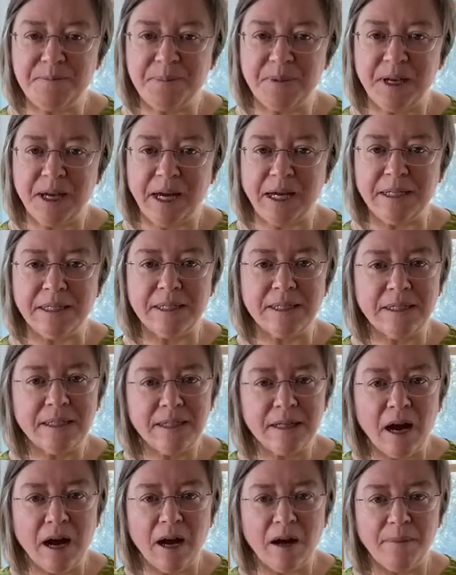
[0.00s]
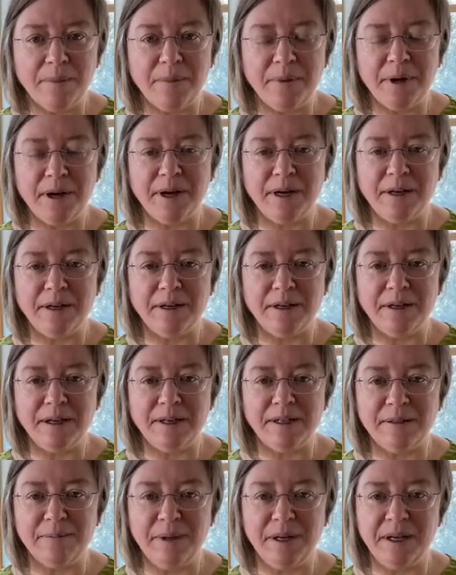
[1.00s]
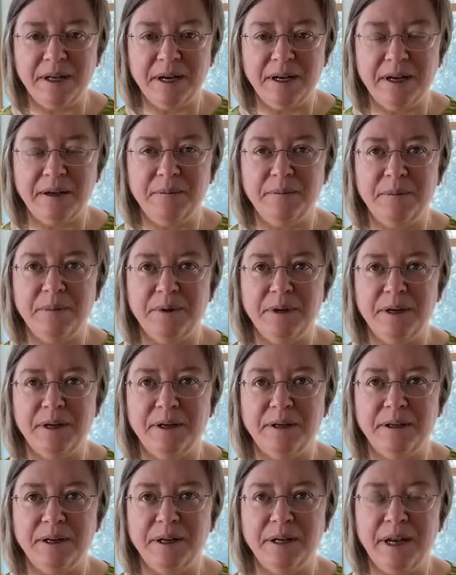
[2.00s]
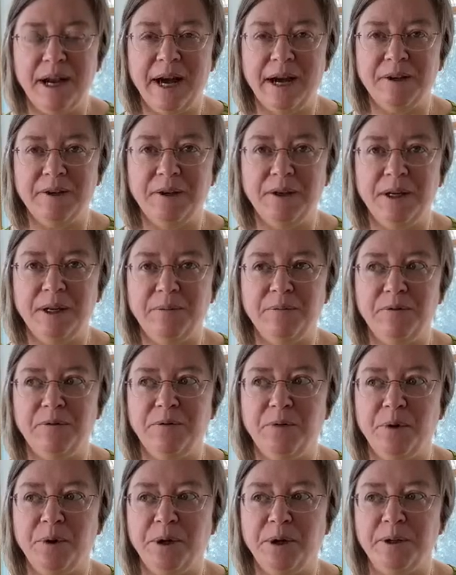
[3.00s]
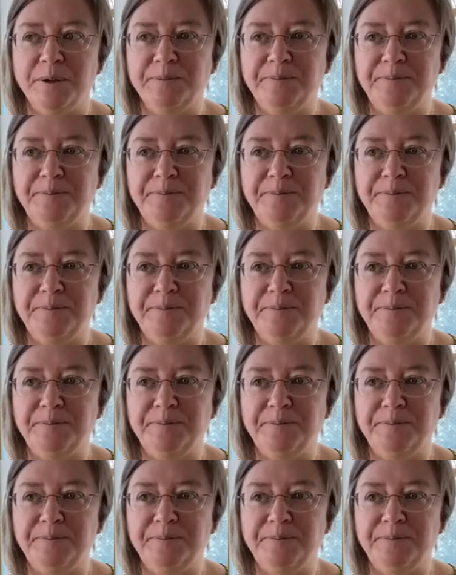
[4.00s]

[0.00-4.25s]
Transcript: And STOP has become an acronym for